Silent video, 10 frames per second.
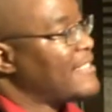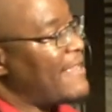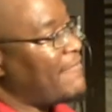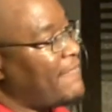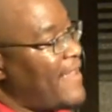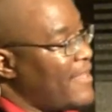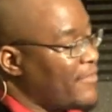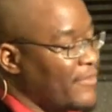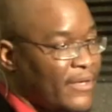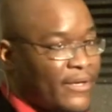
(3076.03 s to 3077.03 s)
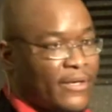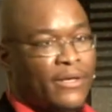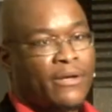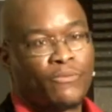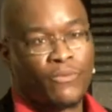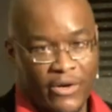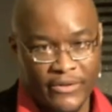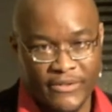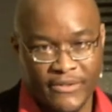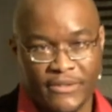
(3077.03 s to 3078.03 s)
that faith
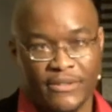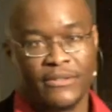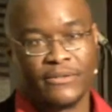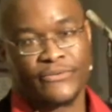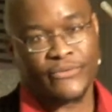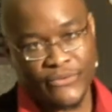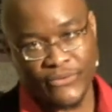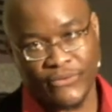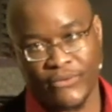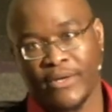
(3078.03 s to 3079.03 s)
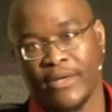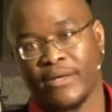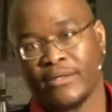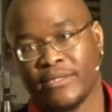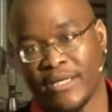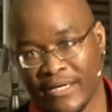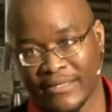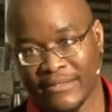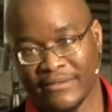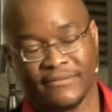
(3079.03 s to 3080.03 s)
works through love.